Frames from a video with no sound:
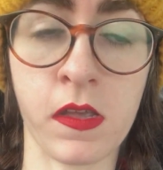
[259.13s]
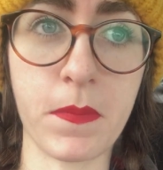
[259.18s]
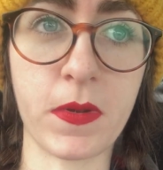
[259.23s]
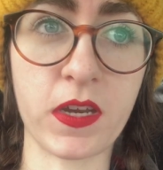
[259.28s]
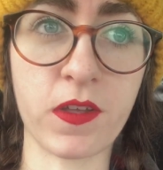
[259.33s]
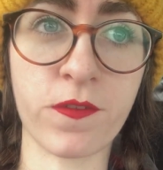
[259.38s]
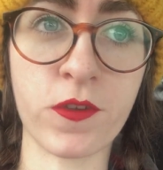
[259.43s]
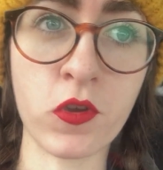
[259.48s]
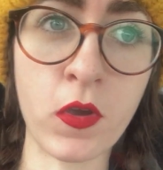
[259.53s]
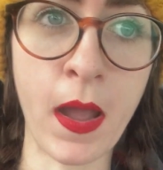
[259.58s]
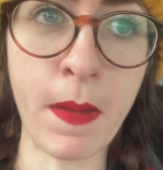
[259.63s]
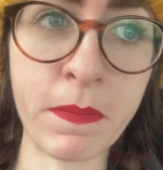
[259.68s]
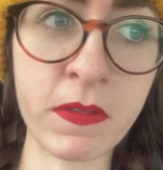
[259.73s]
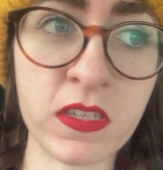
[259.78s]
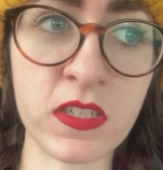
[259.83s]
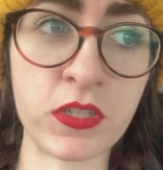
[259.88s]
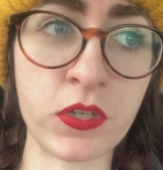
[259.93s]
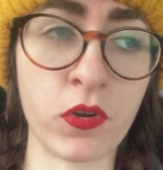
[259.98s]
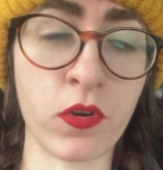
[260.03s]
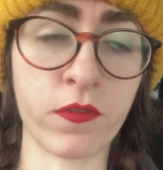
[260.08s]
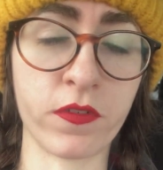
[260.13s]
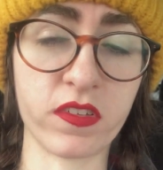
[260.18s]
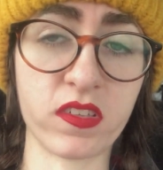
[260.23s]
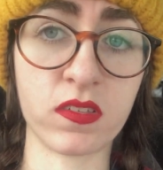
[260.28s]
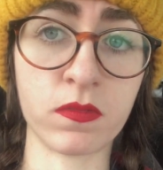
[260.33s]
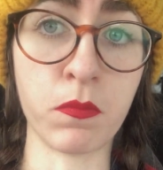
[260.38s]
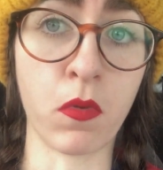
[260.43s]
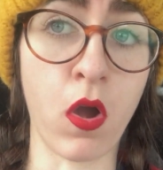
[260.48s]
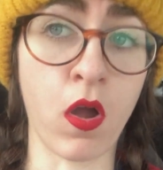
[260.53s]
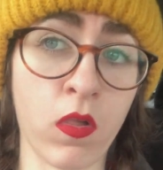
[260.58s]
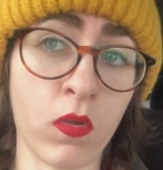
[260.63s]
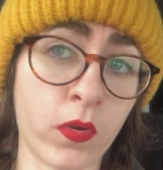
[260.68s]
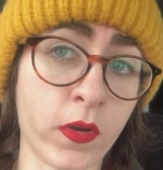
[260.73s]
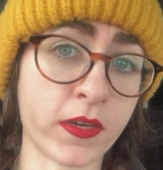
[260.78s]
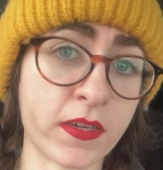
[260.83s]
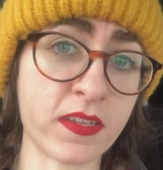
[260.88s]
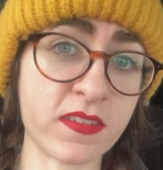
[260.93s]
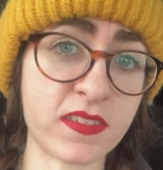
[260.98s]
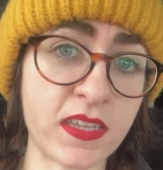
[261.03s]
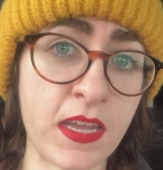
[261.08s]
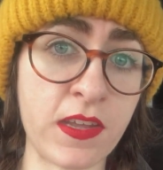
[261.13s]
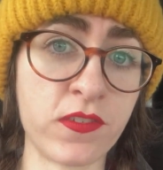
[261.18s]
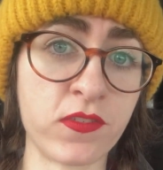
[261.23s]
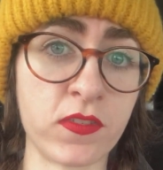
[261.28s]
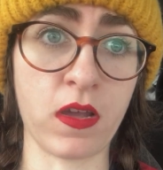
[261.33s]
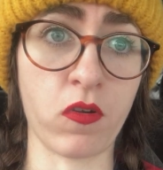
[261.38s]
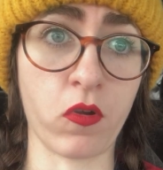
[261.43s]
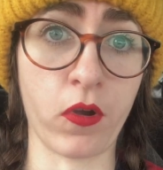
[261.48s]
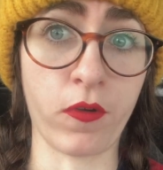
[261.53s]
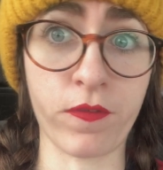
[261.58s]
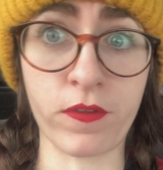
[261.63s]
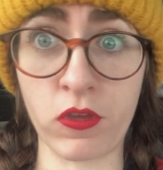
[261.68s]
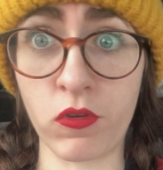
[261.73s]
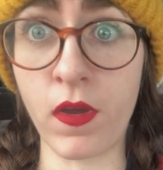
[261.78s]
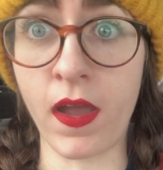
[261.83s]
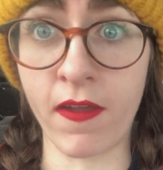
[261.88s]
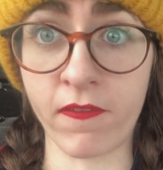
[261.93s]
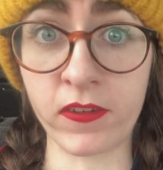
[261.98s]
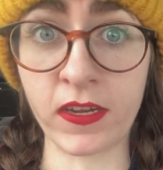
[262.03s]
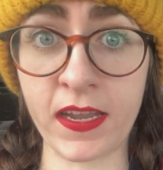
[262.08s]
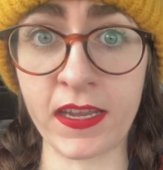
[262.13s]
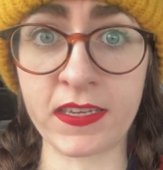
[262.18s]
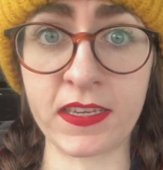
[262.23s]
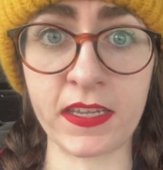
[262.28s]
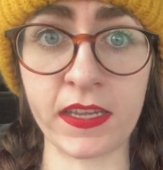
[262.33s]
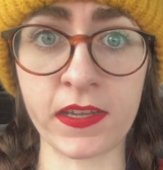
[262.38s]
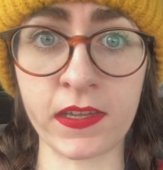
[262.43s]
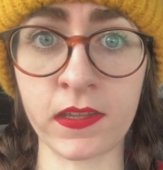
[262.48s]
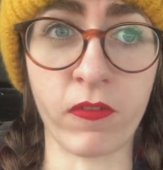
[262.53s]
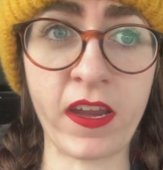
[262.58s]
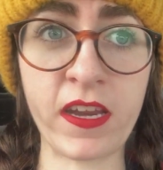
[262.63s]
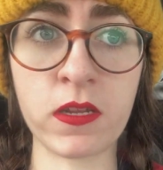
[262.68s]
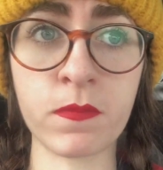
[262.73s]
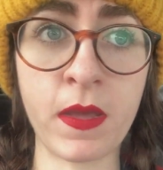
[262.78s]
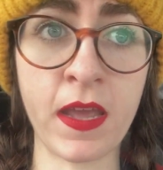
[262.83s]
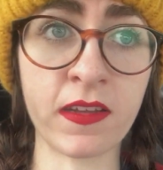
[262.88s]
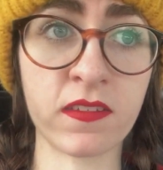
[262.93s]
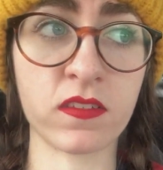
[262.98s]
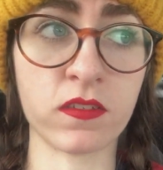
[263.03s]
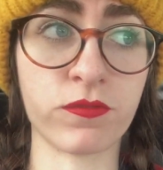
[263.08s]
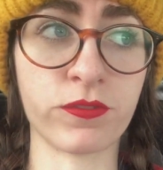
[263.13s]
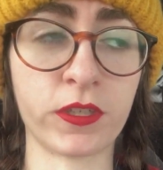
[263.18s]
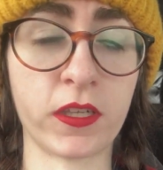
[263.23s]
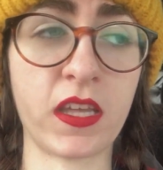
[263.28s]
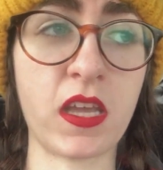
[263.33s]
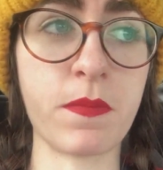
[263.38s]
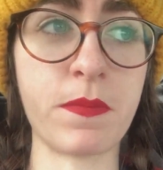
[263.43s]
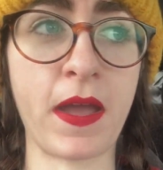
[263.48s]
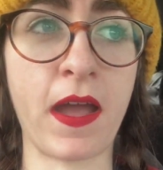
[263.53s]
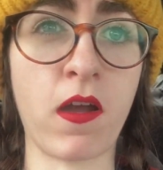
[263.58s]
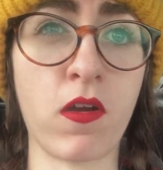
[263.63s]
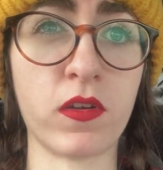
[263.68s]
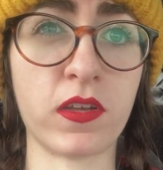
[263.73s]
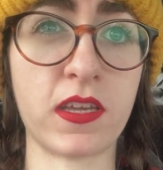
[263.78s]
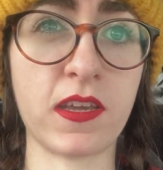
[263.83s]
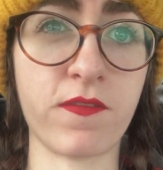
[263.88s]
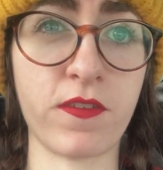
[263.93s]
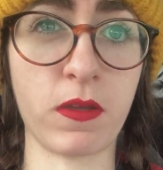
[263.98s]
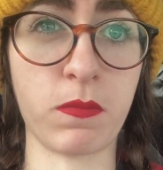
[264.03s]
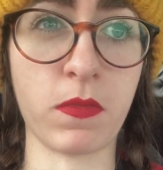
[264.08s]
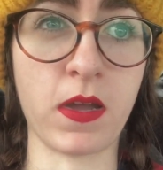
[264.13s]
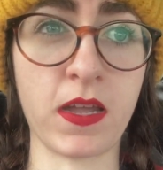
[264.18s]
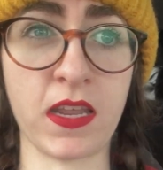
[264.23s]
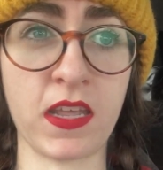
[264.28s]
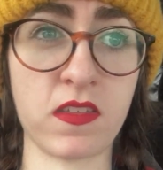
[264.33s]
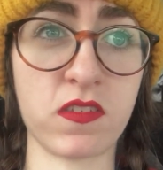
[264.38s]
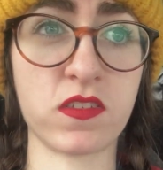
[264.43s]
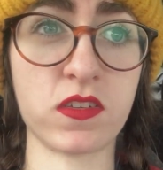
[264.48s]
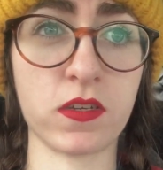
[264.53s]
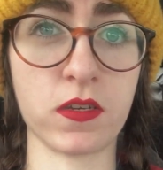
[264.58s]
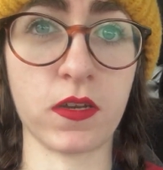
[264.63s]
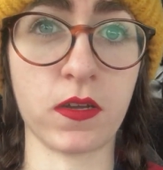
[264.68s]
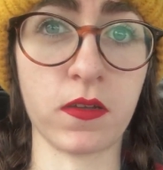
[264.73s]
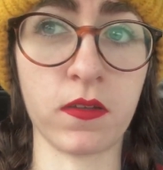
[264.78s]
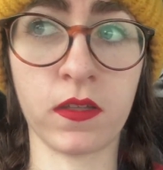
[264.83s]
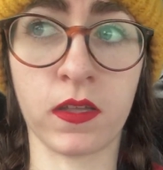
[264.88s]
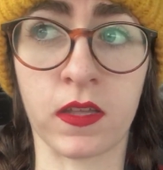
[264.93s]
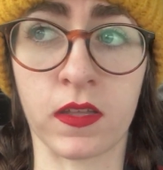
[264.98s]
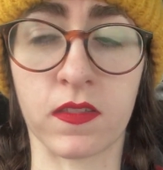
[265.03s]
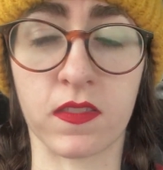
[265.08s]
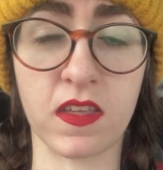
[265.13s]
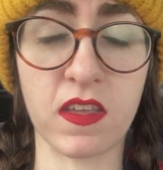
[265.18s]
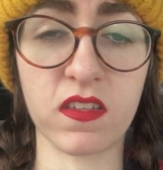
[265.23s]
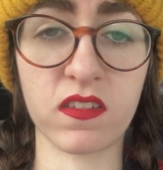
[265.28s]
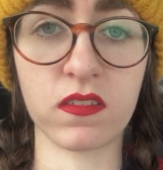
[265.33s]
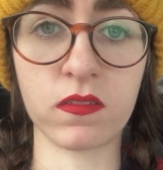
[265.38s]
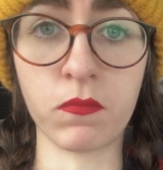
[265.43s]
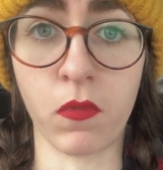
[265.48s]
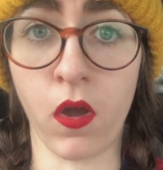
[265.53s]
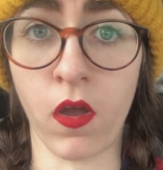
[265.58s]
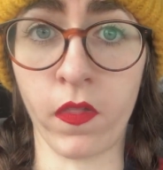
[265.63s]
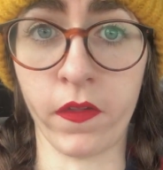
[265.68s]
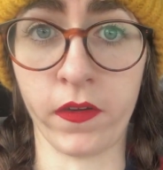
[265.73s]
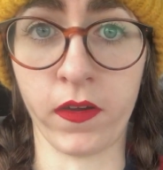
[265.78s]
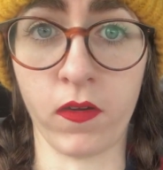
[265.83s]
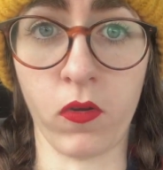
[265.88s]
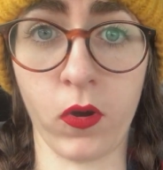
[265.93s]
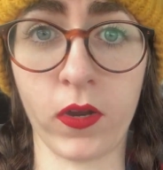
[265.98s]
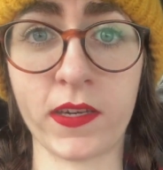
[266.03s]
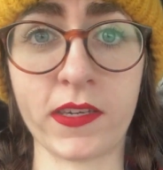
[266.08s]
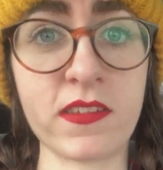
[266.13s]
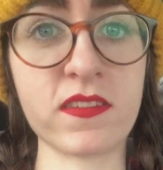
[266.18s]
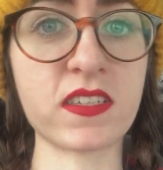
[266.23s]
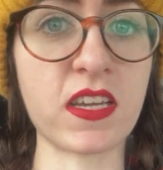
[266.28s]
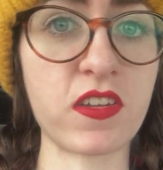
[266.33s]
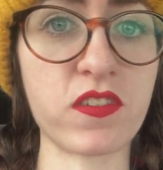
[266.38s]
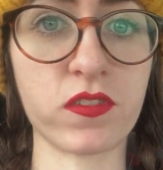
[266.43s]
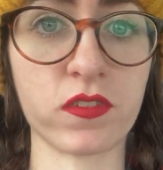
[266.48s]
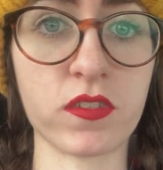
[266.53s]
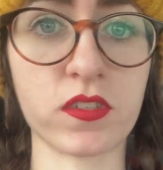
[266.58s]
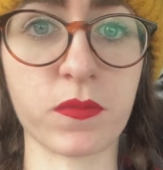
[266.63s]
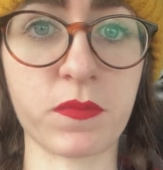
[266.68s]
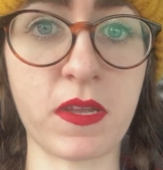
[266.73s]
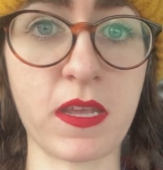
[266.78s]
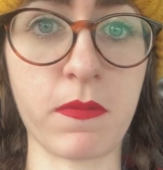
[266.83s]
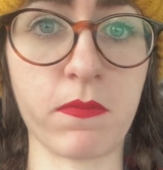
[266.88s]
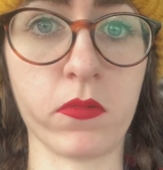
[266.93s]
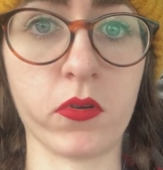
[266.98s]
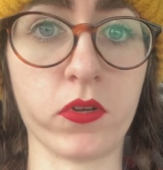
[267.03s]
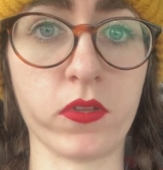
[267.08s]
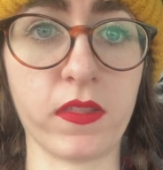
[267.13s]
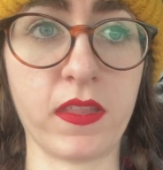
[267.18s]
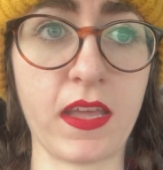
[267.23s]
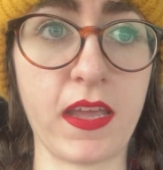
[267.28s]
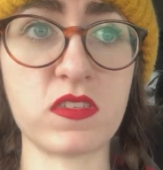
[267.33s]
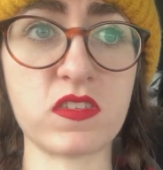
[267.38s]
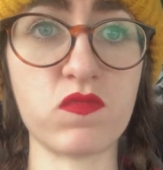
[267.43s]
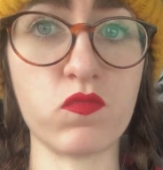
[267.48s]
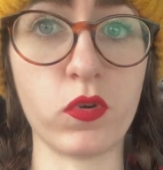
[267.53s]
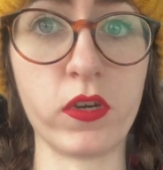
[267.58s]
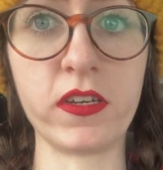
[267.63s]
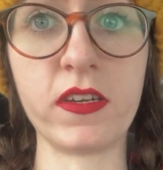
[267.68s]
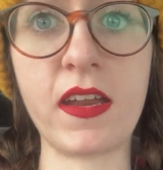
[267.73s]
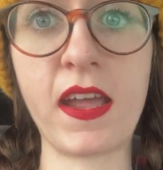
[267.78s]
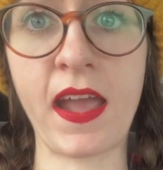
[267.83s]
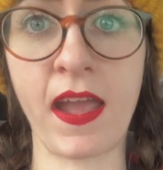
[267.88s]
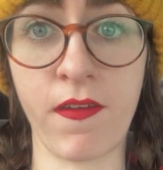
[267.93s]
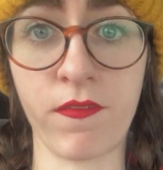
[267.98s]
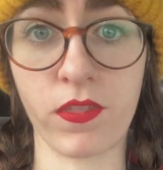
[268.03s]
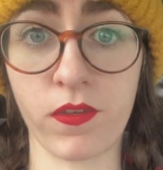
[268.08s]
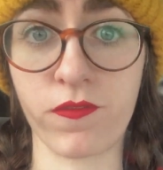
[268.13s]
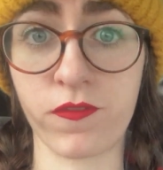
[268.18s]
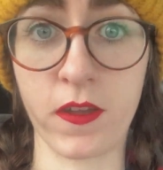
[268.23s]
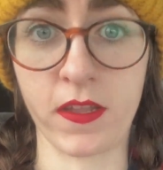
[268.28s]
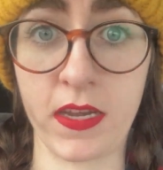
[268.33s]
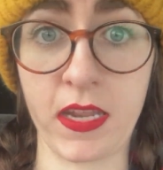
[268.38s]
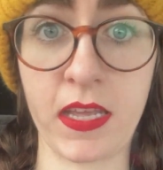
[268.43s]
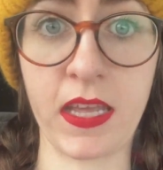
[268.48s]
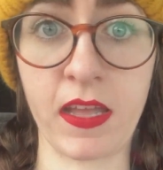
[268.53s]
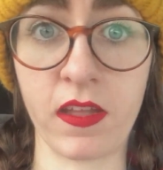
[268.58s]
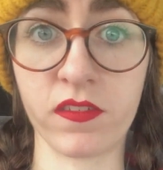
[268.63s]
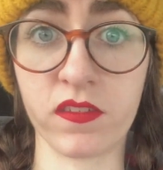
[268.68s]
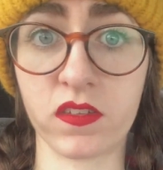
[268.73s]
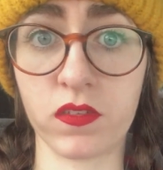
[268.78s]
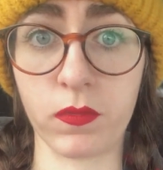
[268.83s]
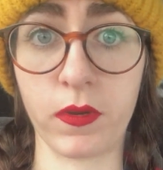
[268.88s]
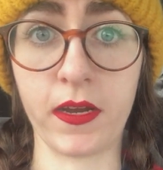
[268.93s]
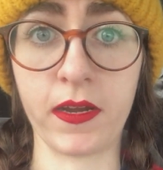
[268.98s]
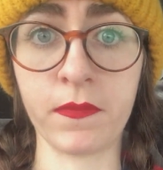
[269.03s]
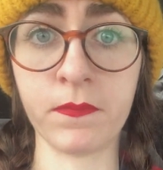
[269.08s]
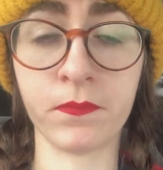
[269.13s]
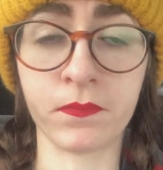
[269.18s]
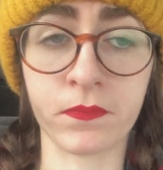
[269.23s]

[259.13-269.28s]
but if you happen to know of a small organization or if you have an idea, Random Acts is really about giving money to these smaller organizations or people that wouldn't have the funding elsewhere.